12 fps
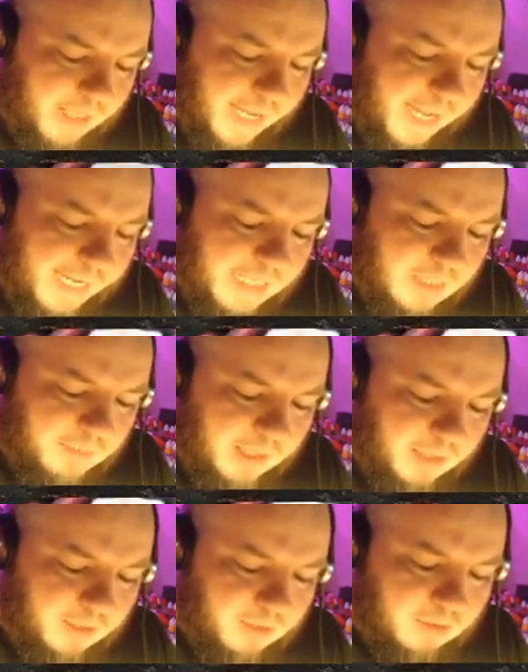
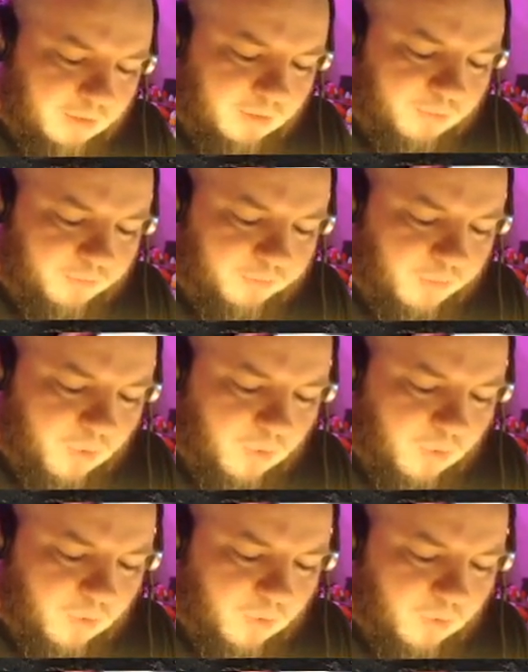aiming
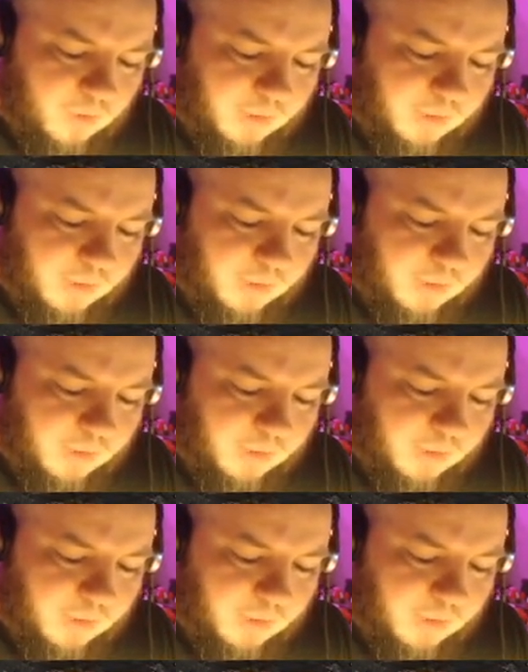for